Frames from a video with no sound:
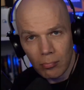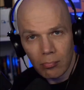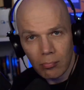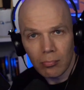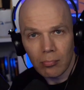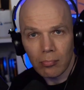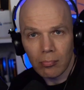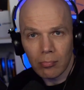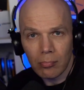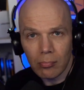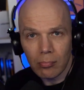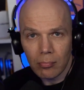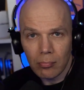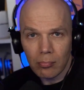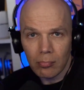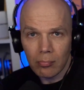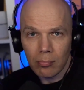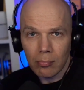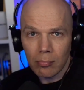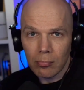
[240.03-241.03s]

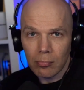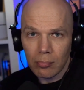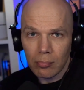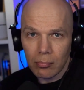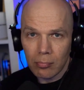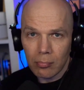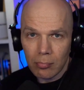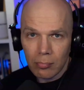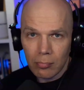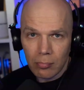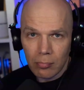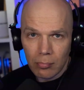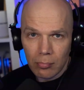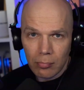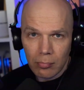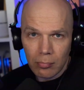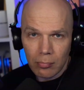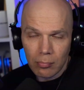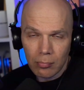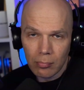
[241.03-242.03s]

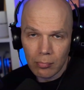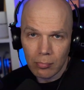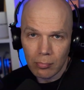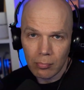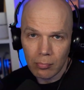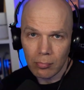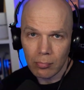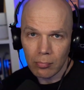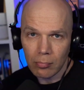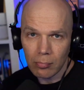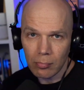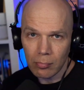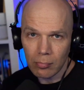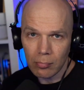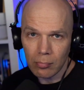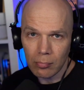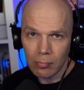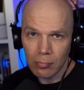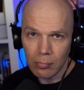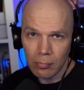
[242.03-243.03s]

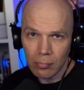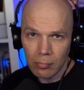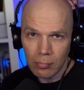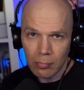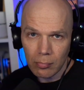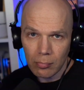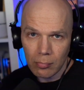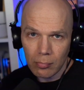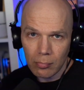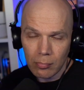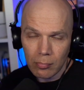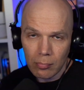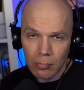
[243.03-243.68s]
No words are spoken by the person on screen.